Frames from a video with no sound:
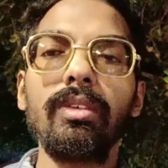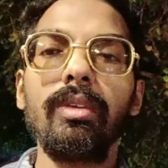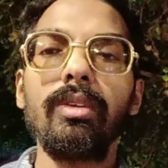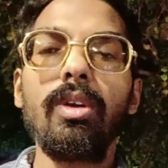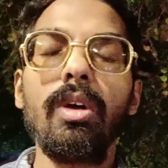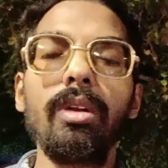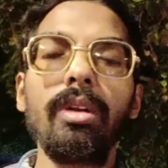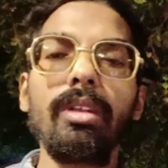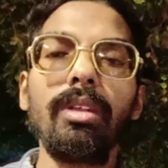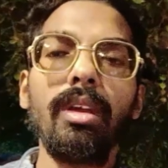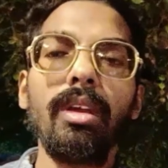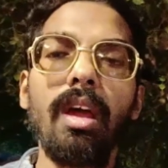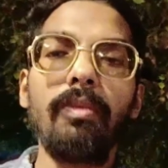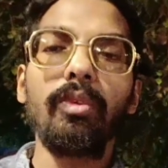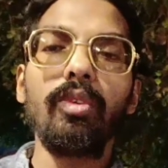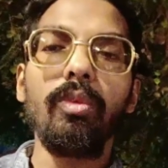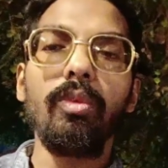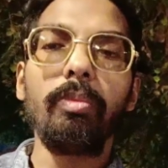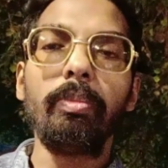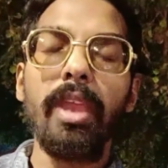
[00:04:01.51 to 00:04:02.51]
You don't
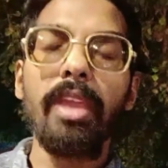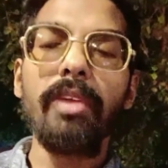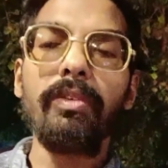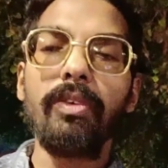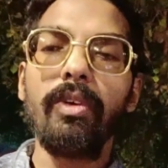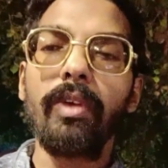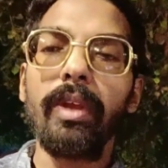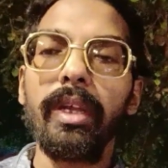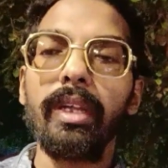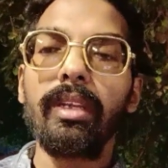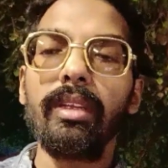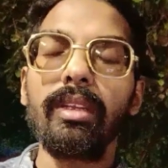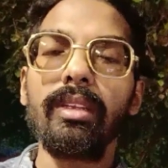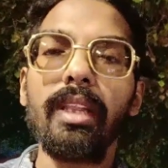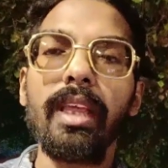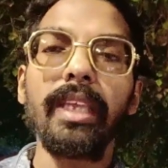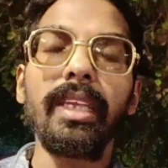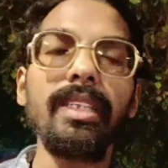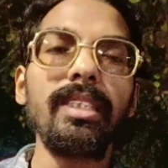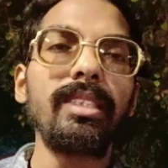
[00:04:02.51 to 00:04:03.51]
have to pay for it,
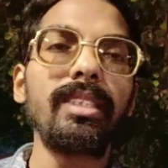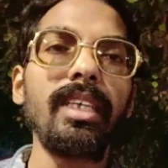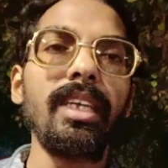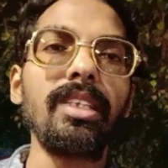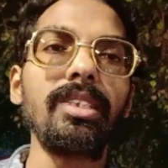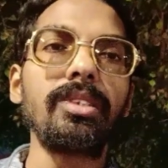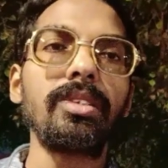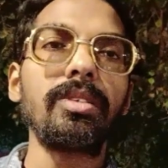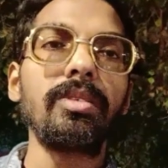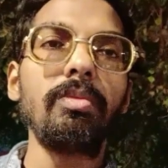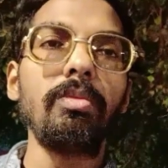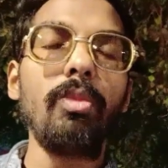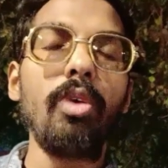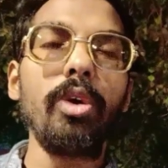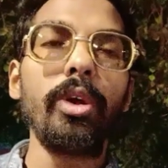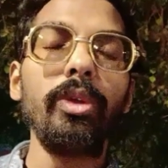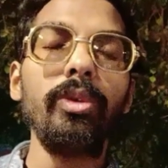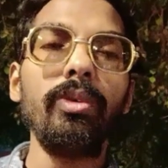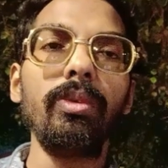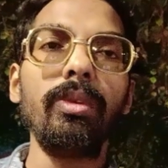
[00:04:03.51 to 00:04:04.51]
like incense,
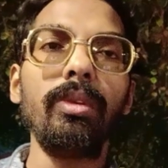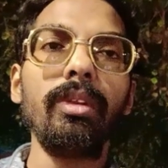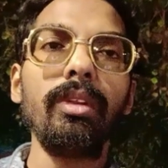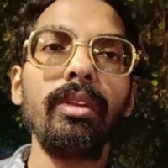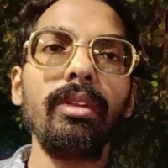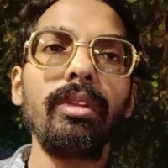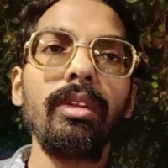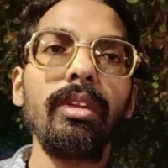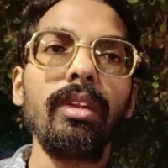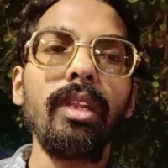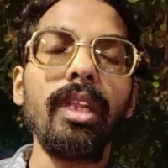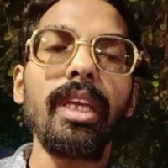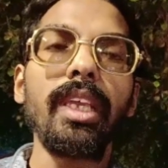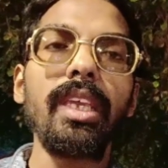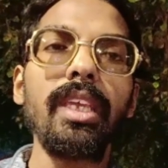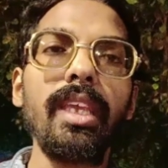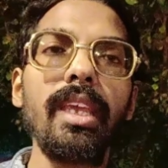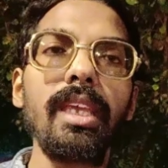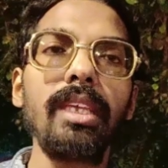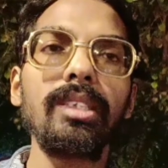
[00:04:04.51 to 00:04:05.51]
module,
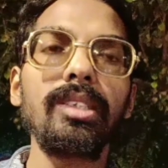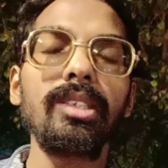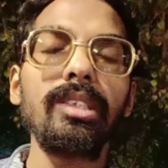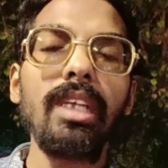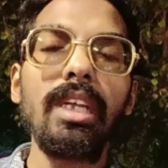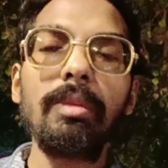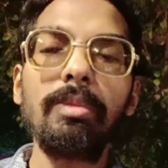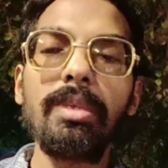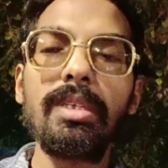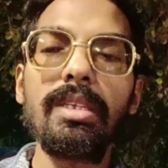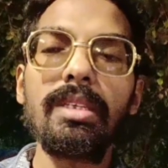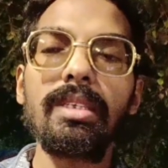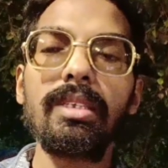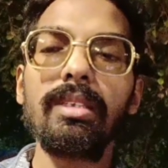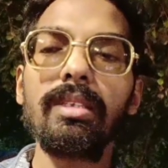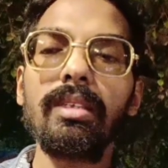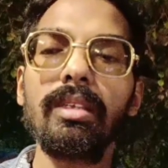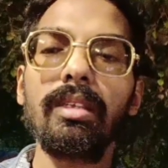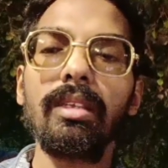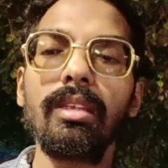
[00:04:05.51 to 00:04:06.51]
lucky egg, star piece,
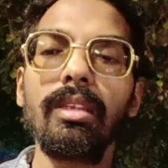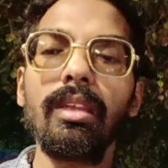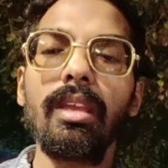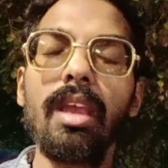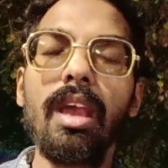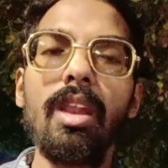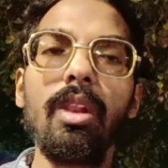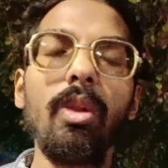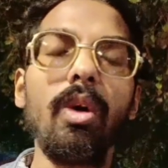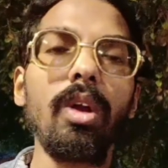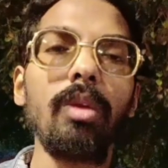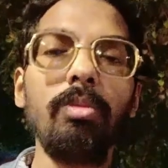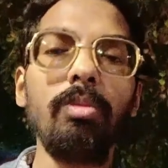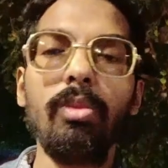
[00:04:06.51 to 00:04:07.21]
a lot